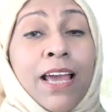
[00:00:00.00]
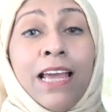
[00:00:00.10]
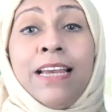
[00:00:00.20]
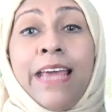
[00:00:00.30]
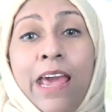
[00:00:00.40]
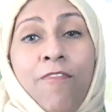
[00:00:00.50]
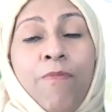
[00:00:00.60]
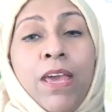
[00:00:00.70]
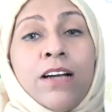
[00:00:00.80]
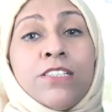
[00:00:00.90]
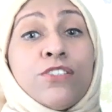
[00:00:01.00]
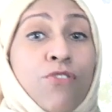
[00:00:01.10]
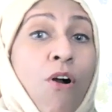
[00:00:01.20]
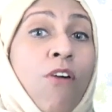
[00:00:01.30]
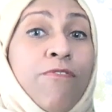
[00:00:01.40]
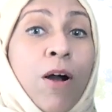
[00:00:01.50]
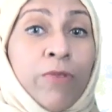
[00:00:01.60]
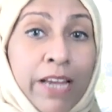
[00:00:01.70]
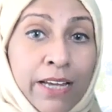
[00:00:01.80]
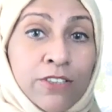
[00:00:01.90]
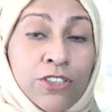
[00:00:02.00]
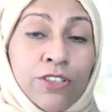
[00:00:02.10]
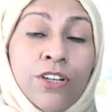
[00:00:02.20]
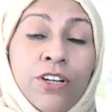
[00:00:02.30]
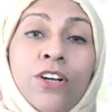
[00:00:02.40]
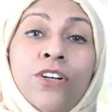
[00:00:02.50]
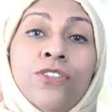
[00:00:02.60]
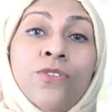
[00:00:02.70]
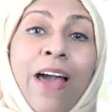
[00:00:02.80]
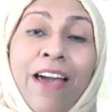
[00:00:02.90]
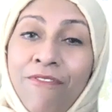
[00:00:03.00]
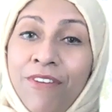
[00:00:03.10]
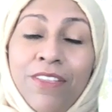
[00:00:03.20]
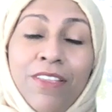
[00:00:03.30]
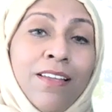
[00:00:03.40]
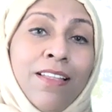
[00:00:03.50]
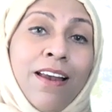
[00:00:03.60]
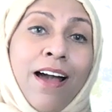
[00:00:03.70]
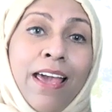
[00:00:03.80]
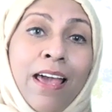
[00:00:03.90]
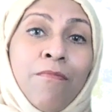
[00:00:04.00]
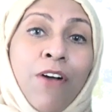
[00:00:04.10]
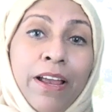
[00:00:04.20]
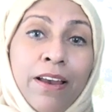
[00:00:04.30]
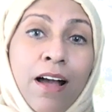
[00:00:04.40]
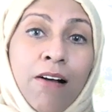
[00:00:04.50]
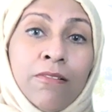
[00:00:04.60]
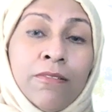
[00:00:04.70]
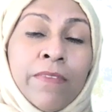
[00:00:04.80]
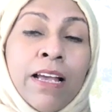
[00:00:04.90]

it gave me a strong foundation to everything that I am right now.